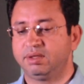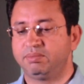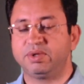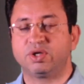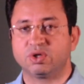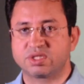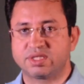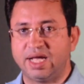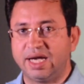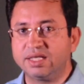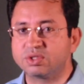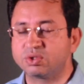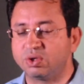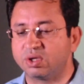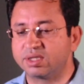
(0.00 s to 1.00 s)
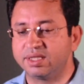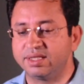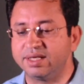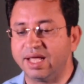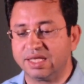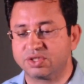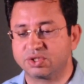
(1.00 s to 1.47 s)
Because that is not the
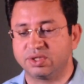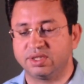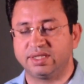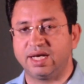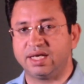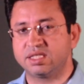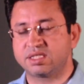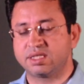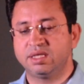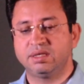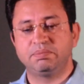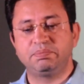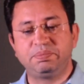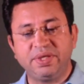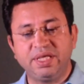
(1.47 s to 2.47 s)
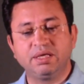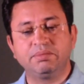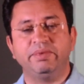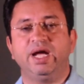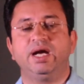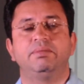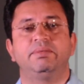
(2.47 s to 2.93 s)
natural, that is being
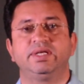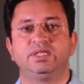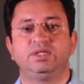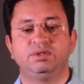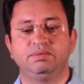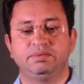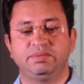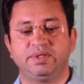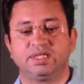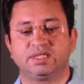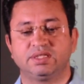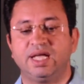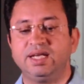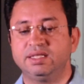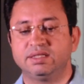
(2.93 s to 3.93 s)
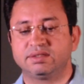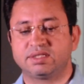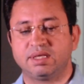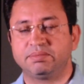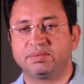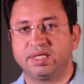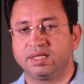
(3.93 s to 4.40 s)
made by the human being and
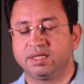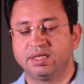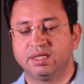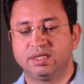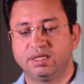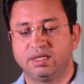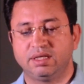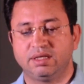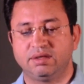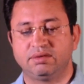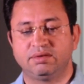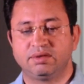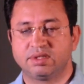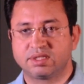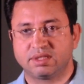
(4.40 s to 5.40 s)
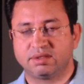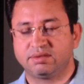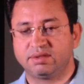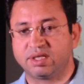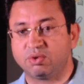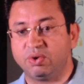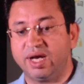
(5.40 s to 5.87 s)
something
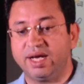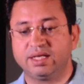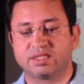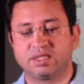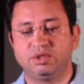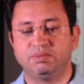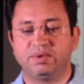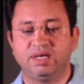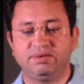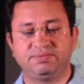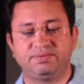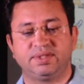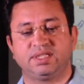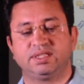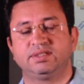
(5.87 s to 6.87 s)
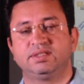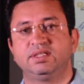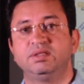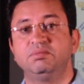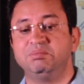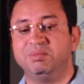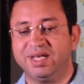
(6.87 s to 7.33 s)
requiring the human effort.
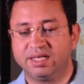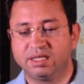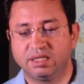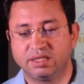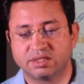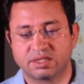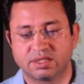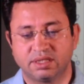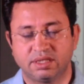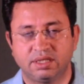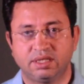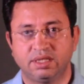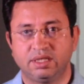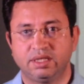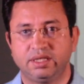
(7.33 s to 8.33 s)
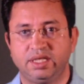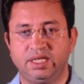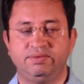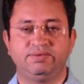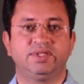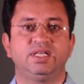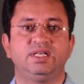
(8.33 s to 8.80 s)
Minerals,
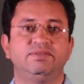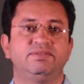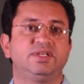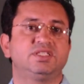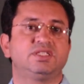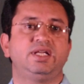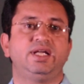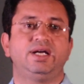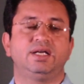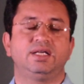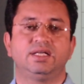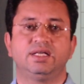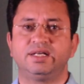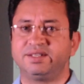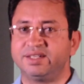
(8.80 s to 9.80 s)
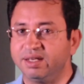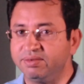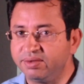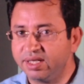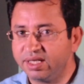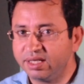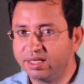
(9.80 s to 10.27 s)
even the river is land.
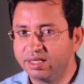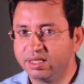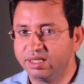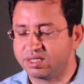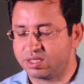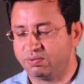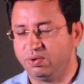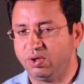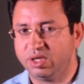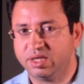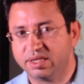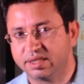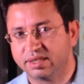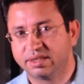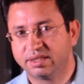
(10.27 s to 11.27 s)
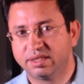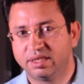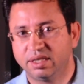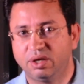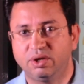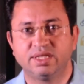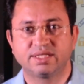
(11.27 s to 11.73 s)
River is the water.
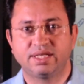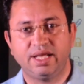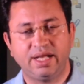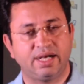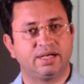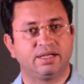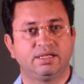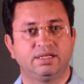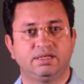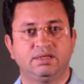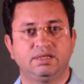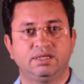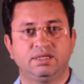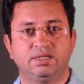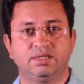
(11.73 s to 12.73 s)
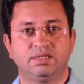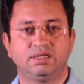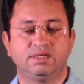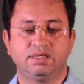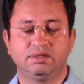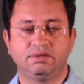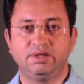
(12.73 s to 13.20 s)
How is land?
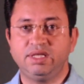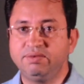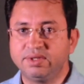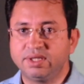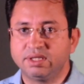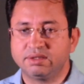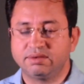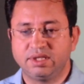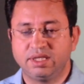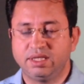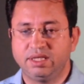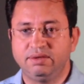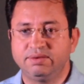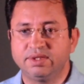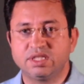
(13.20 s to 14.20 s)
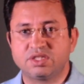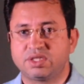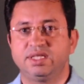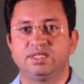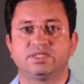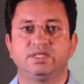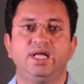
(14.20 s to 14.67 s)
Even the
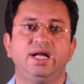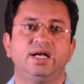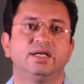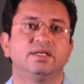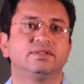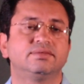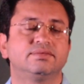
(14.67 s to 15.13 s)
sea is land.